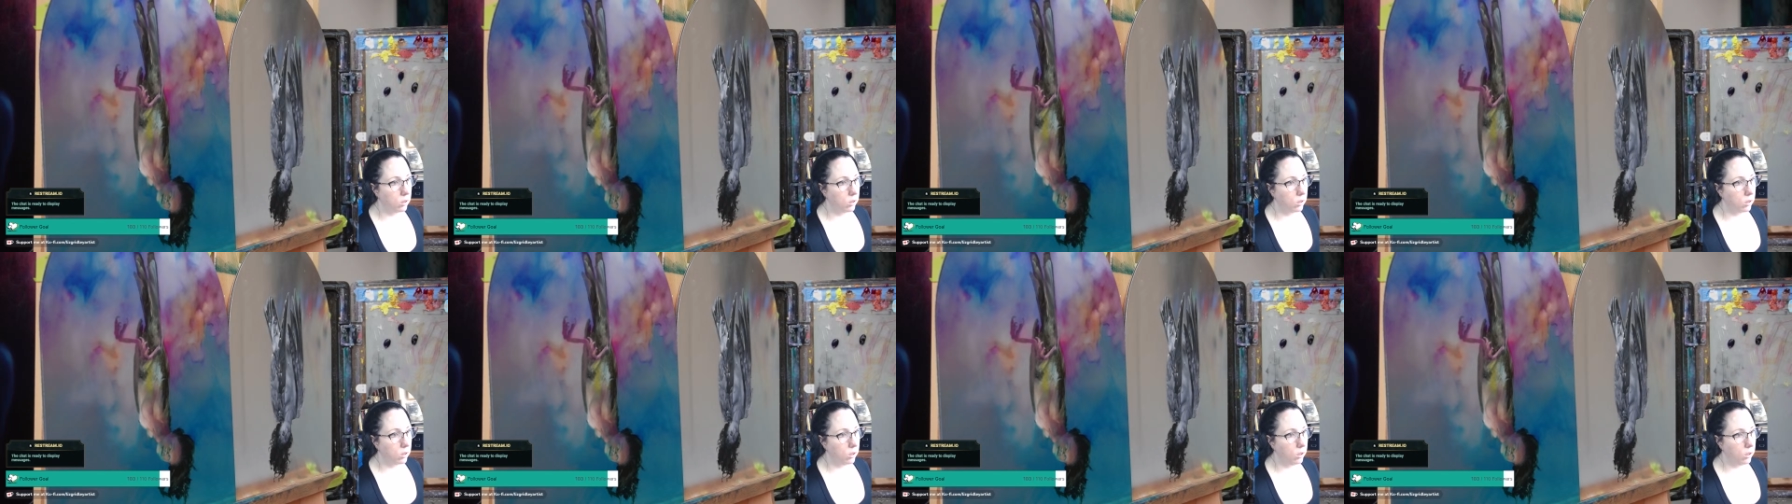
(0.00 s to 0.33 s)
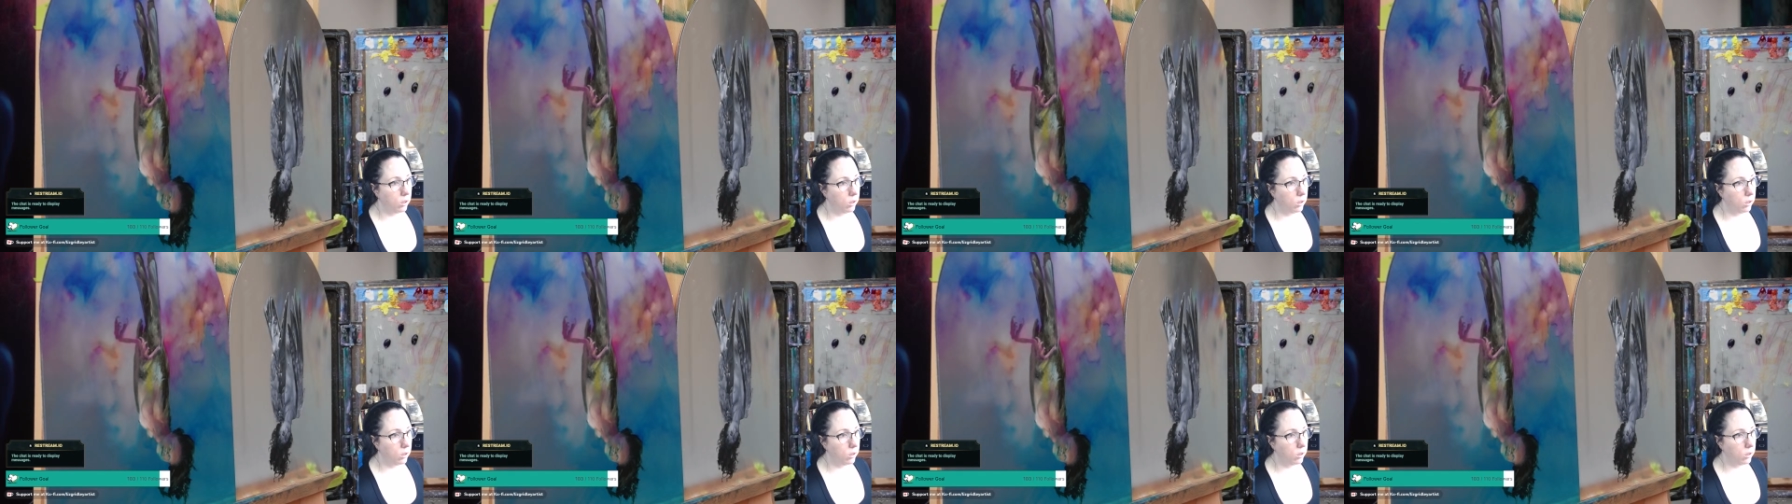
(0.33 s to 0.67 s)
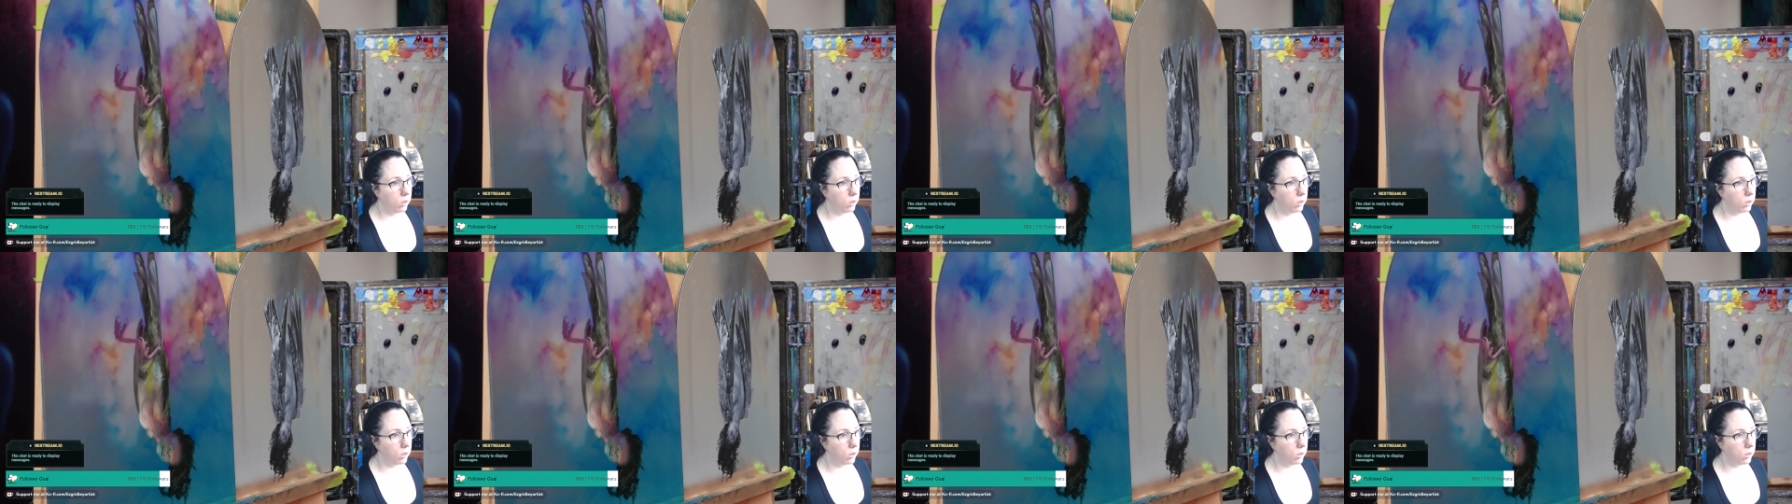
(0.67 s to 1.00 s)

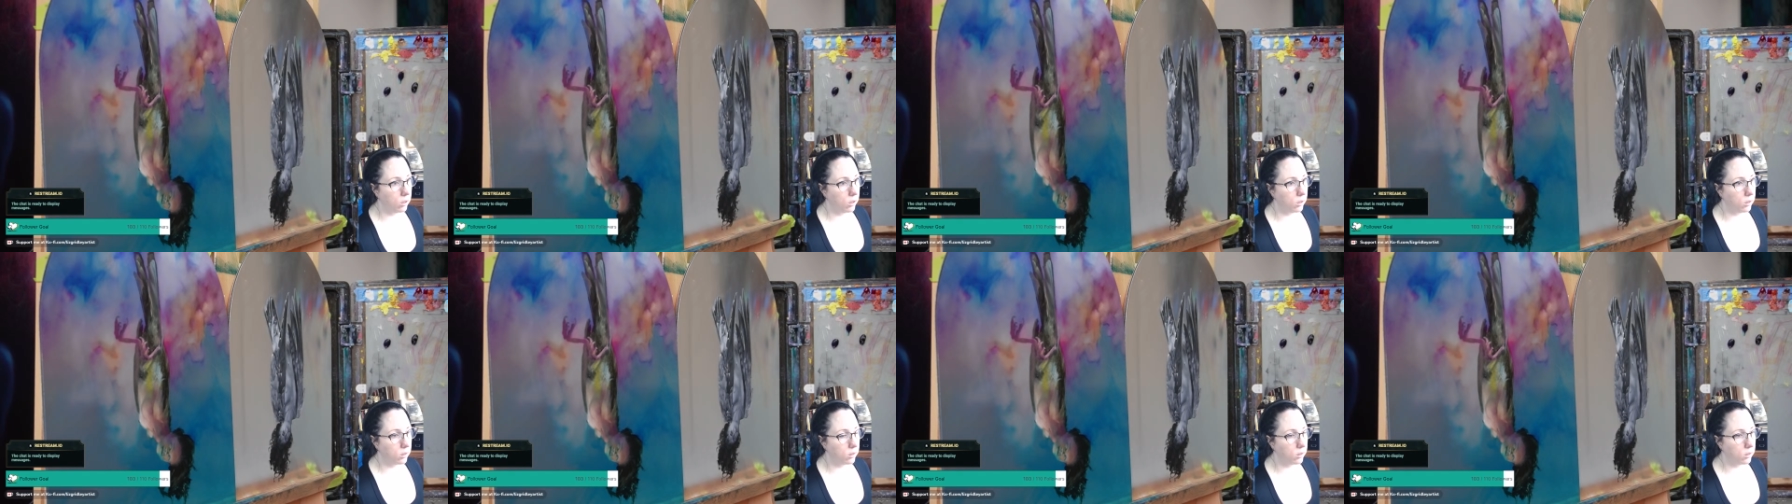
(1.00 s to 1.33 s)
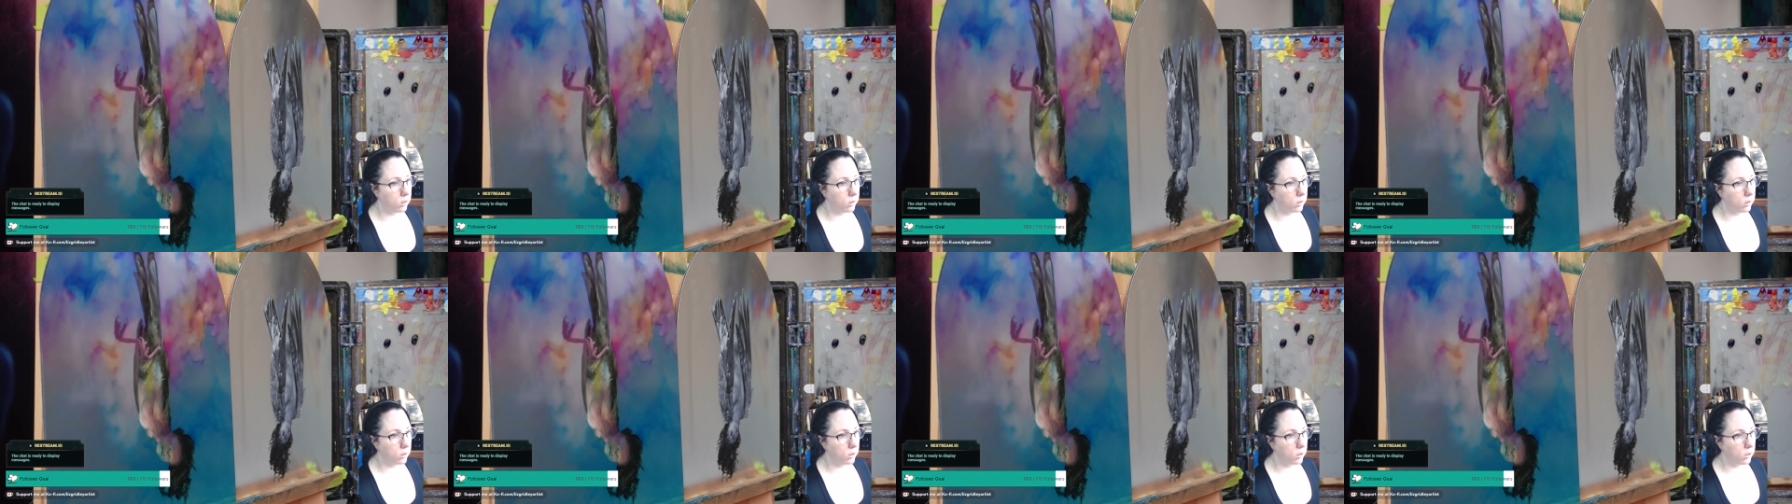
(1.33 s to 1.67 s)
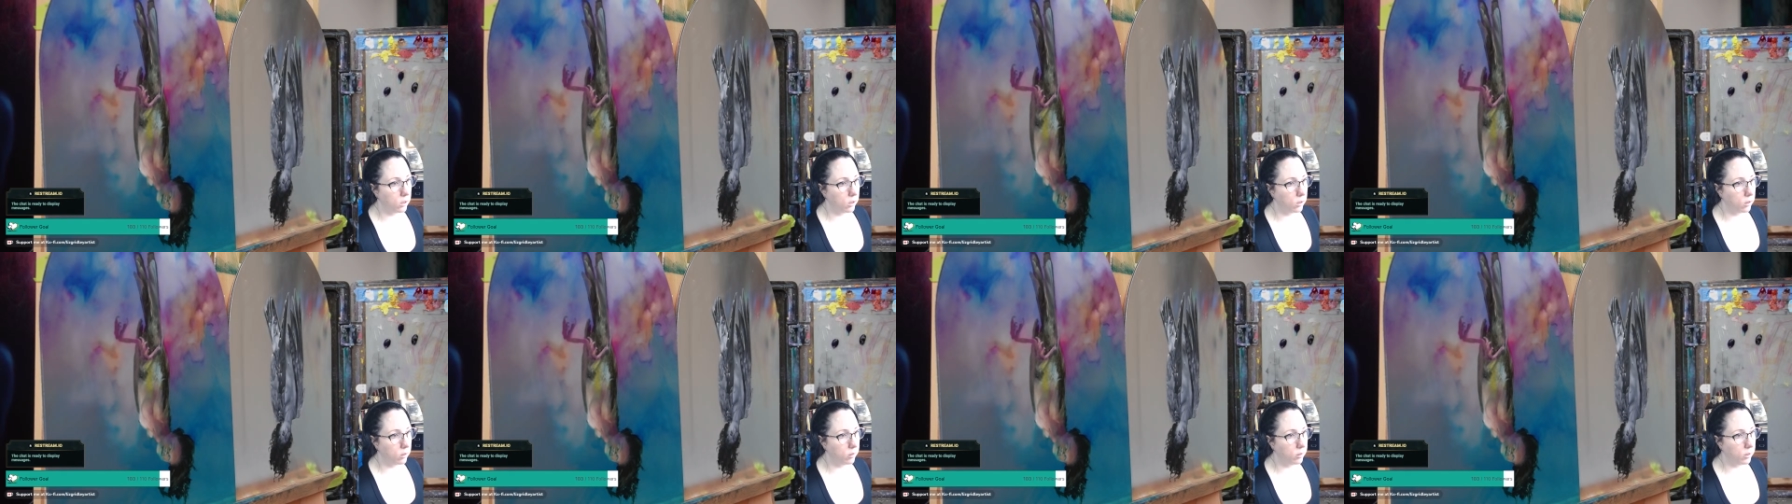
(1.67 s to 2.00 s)
Let's do it
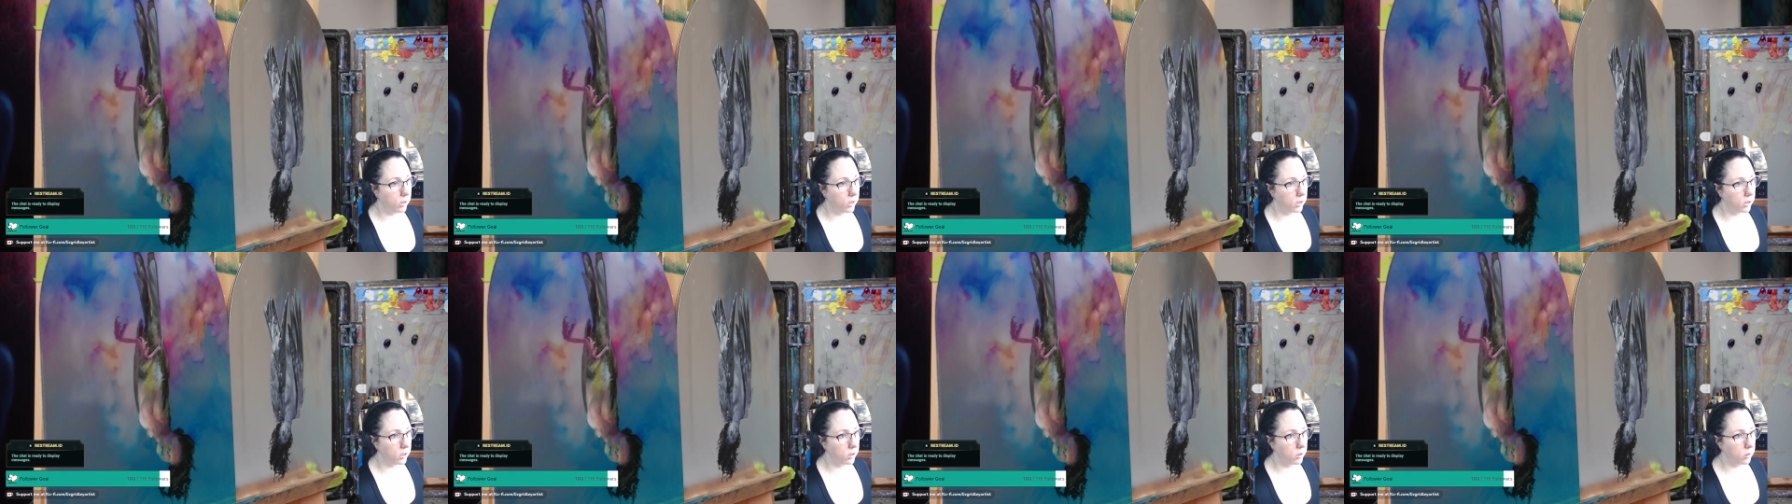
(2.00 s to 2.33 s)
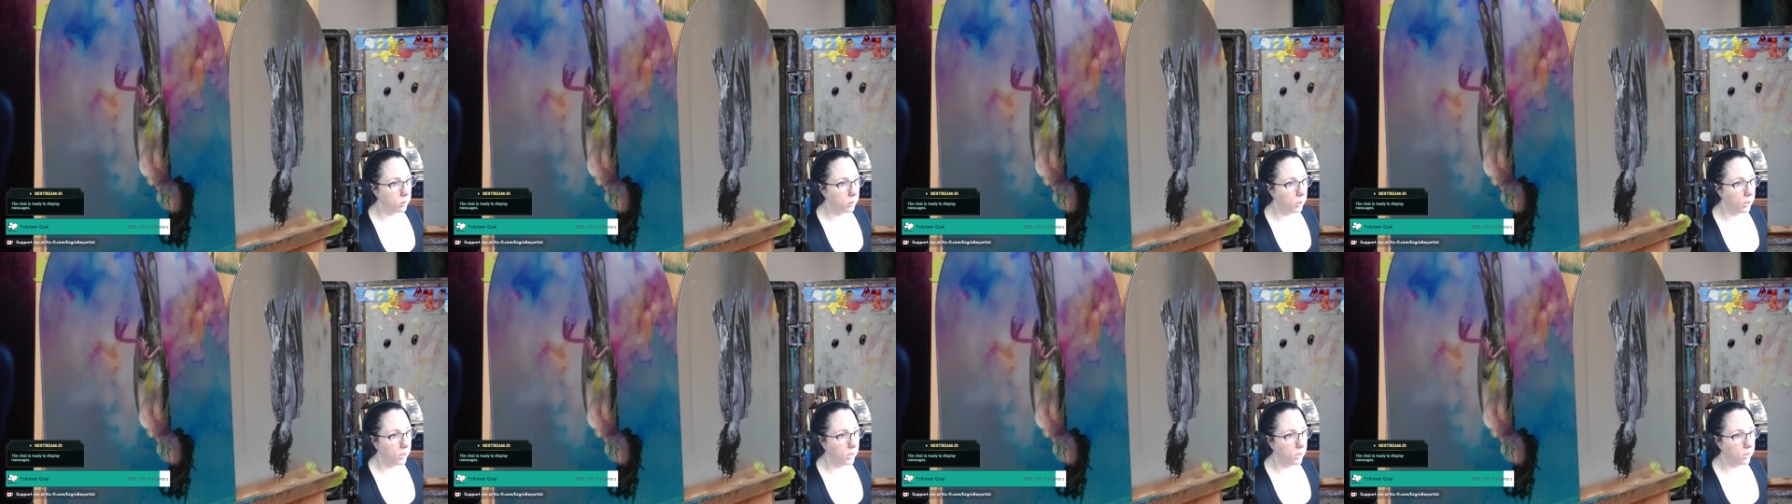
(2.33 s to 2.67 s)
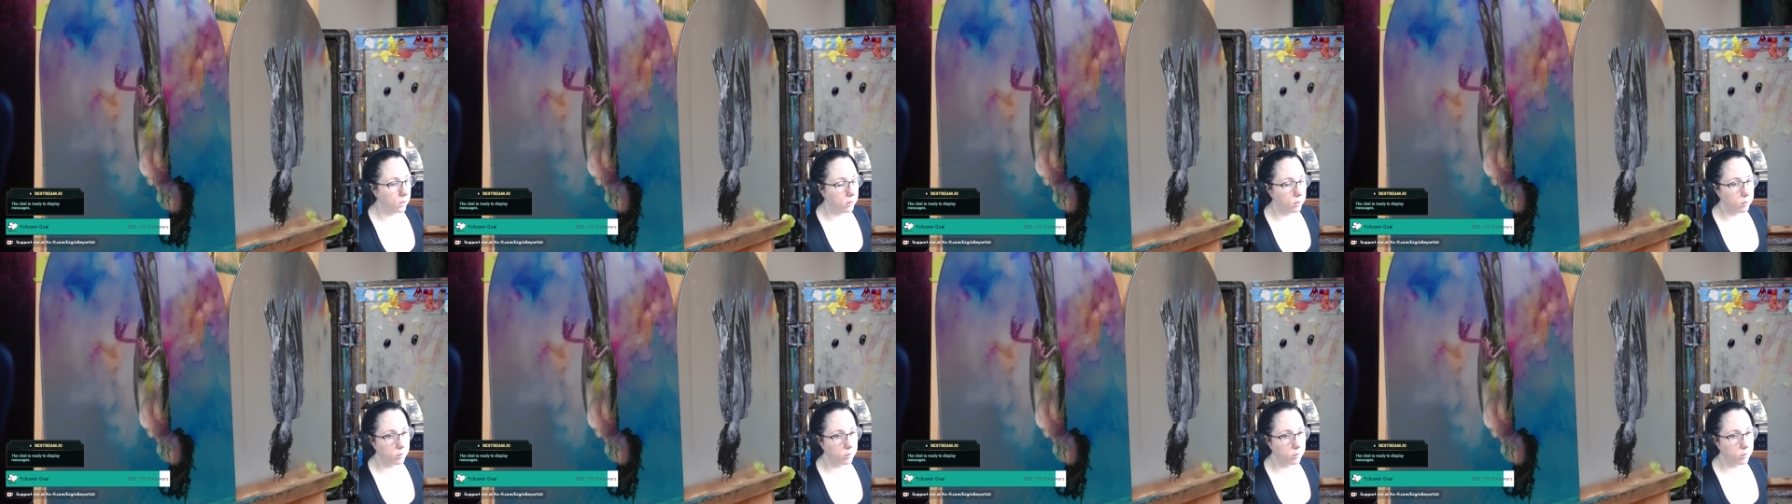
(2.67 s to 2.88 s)
the old-fashioned way.